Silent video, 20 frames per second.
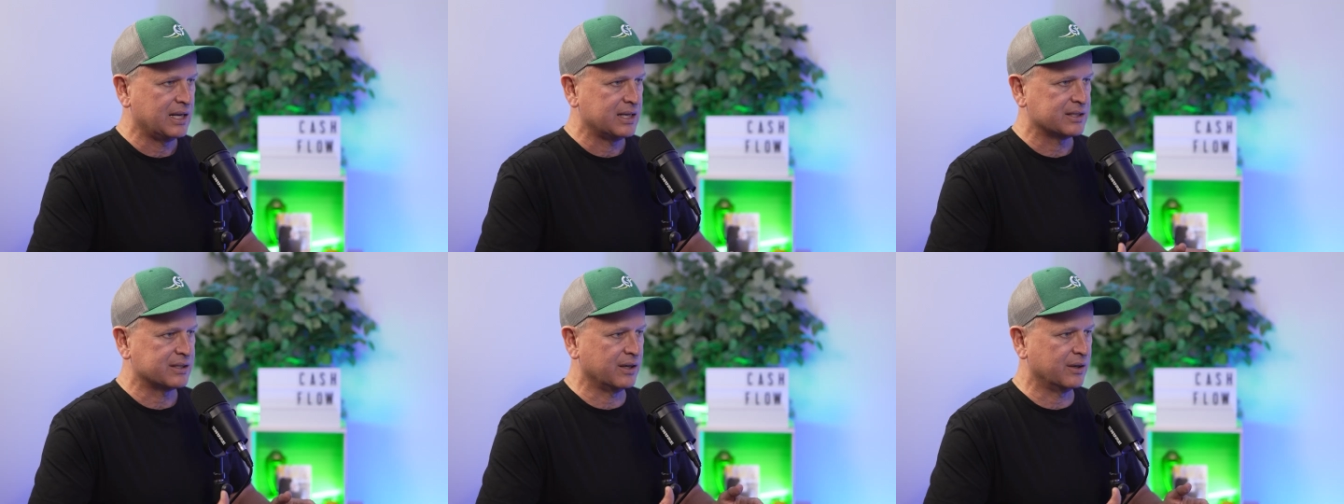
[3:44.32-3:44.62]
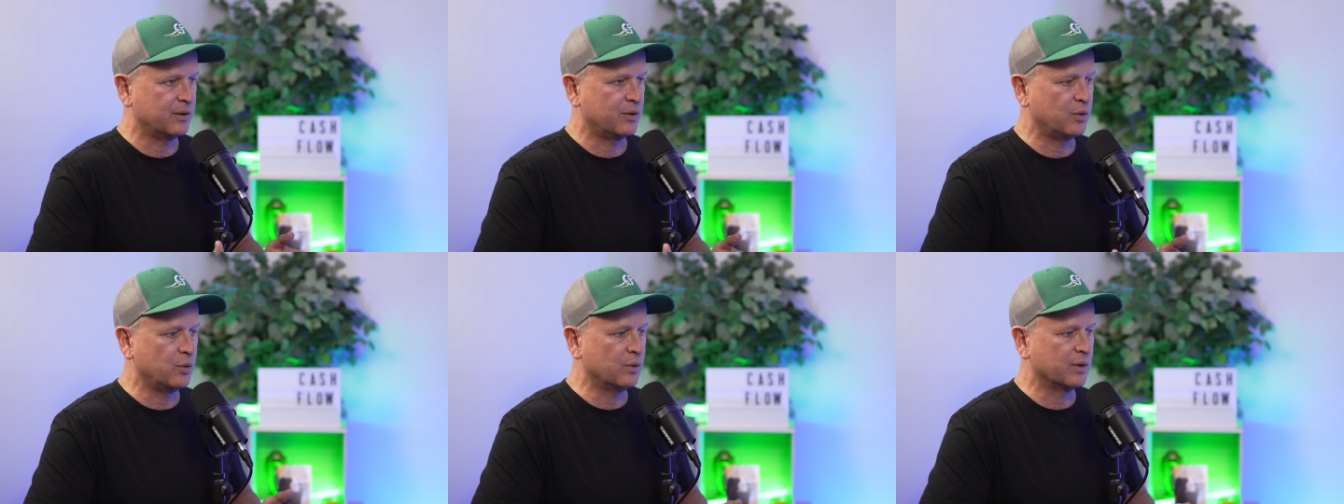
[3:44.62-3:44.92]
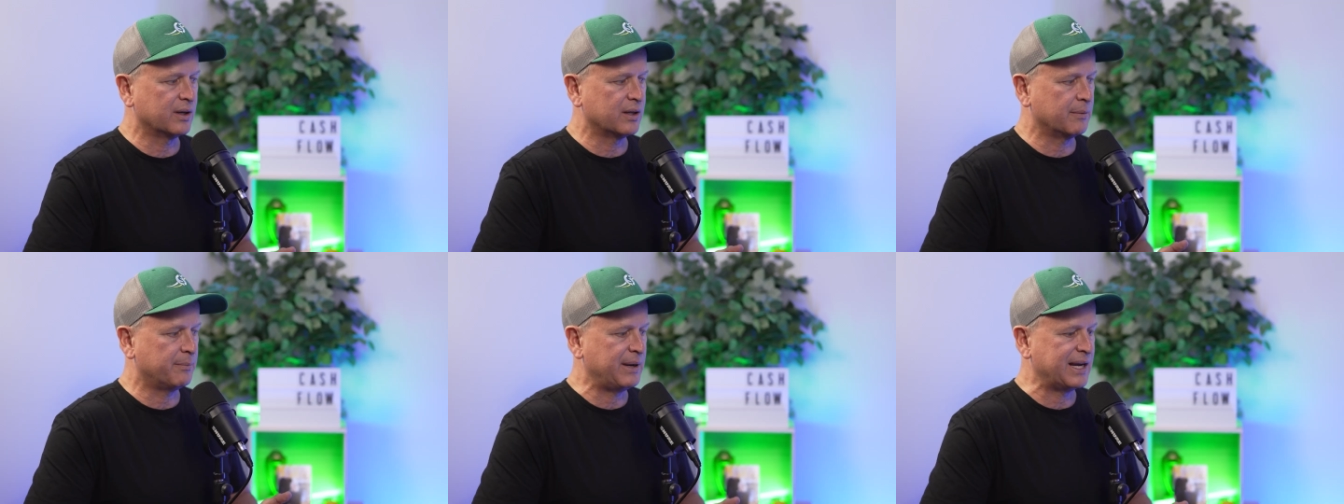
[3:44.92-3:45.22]
So who
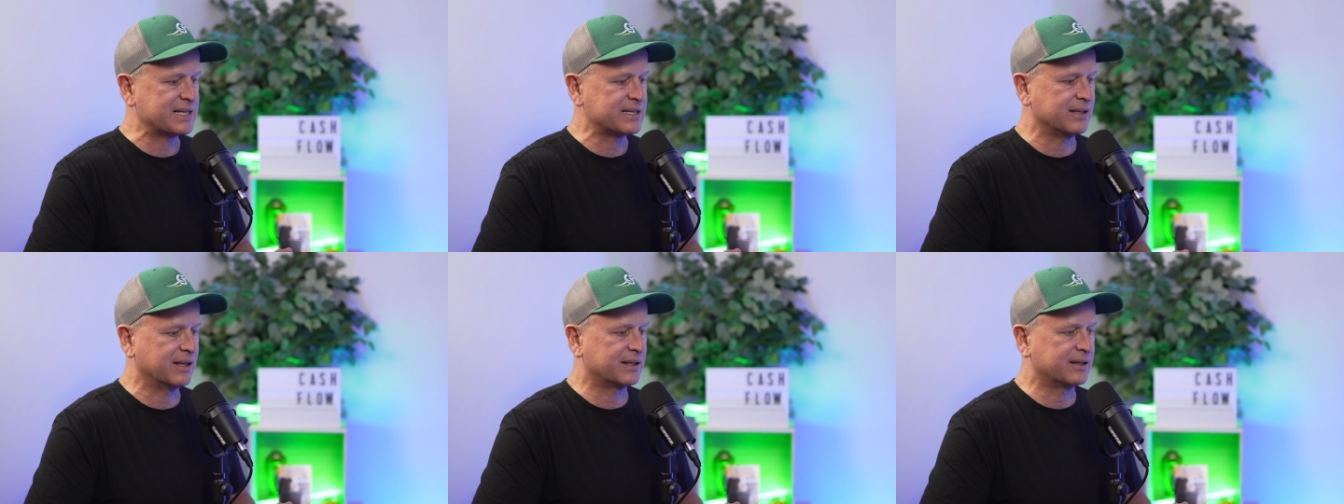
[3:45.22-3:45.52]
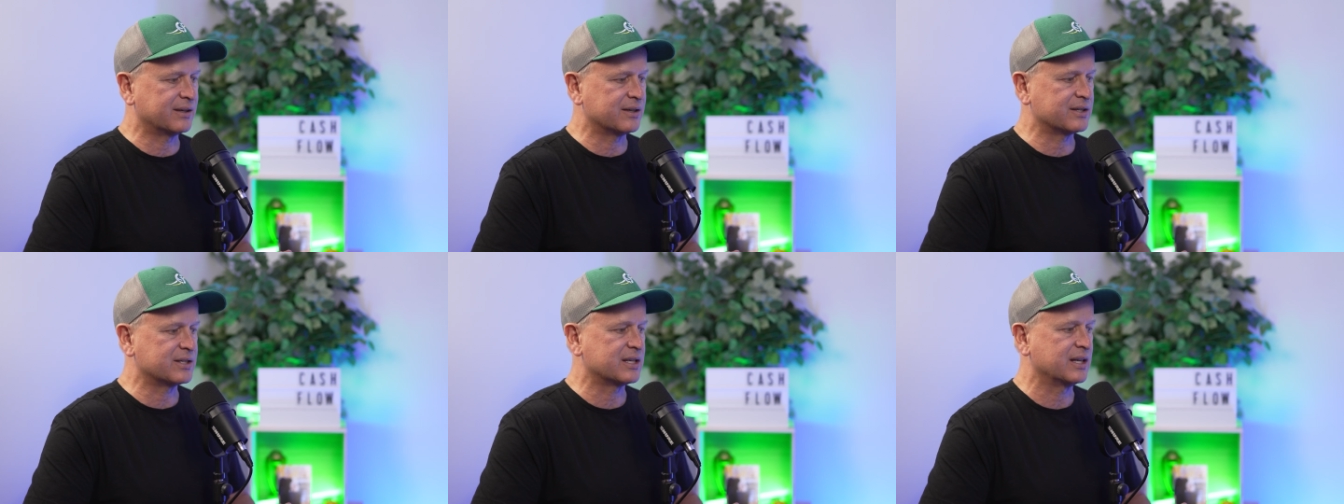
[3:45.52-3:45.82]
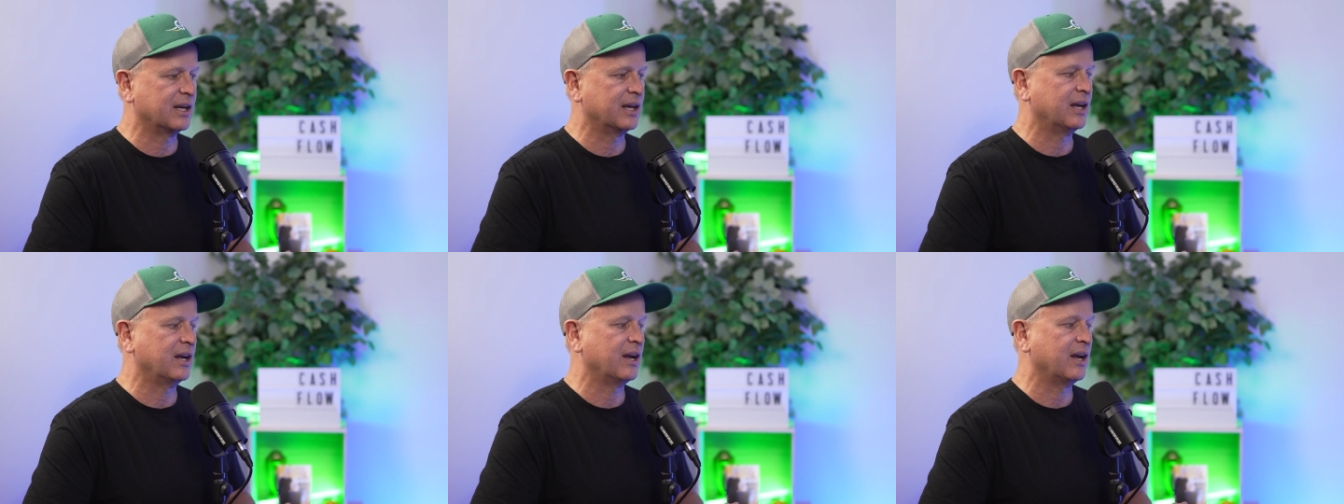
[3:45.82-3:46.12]
are the best lenders
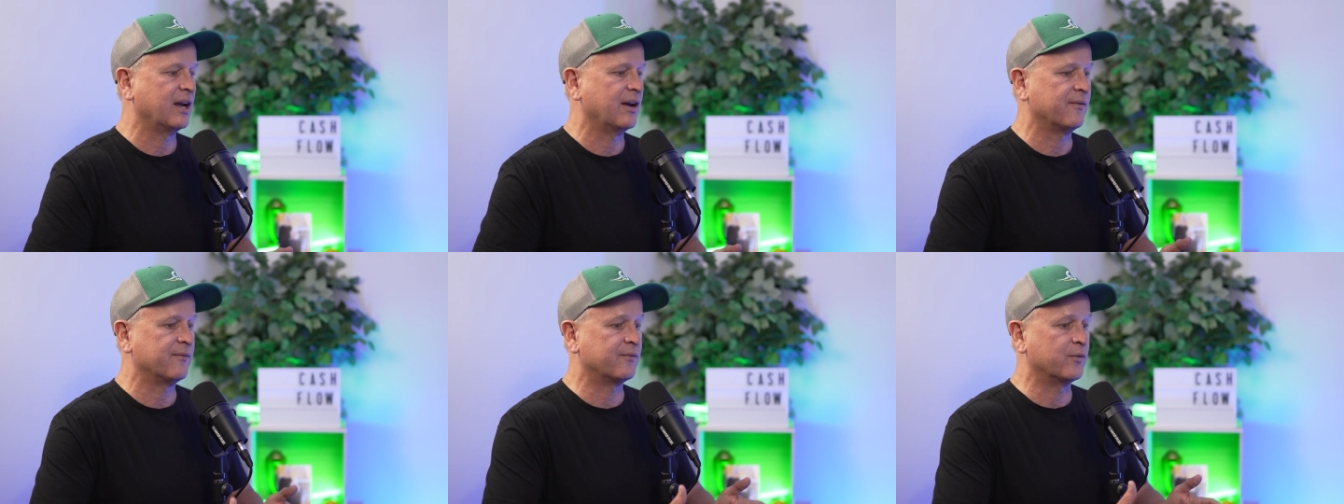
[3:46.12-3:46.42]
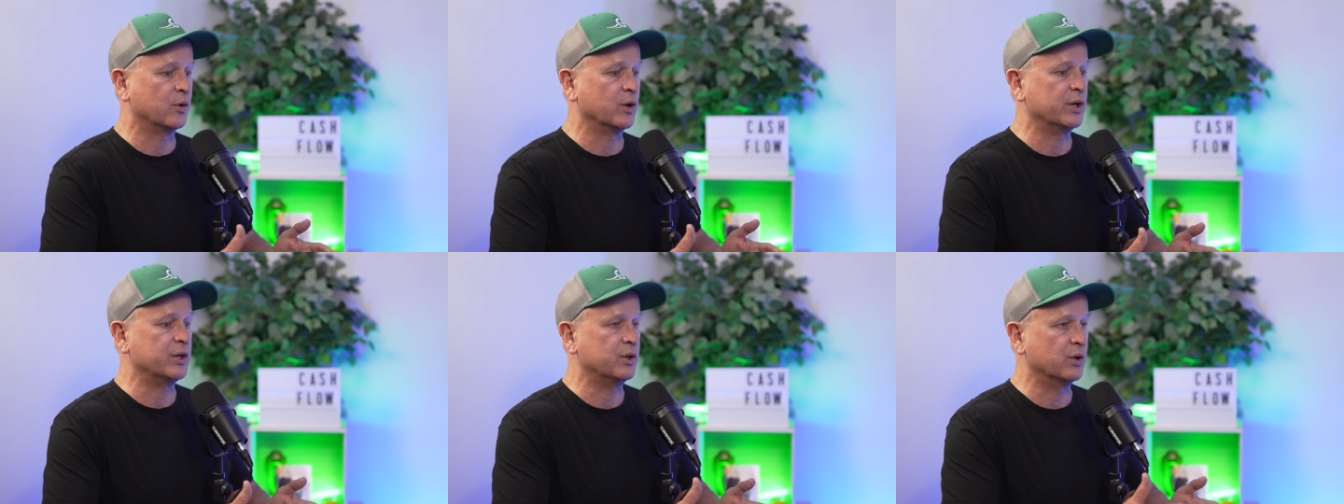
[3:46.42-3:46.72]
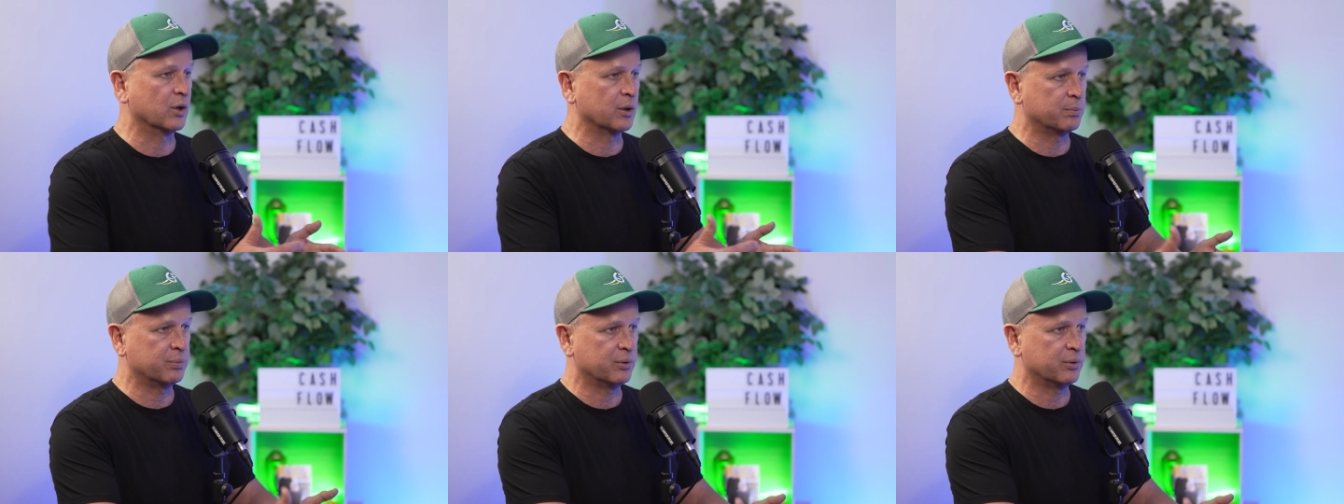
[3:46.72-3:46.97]
for your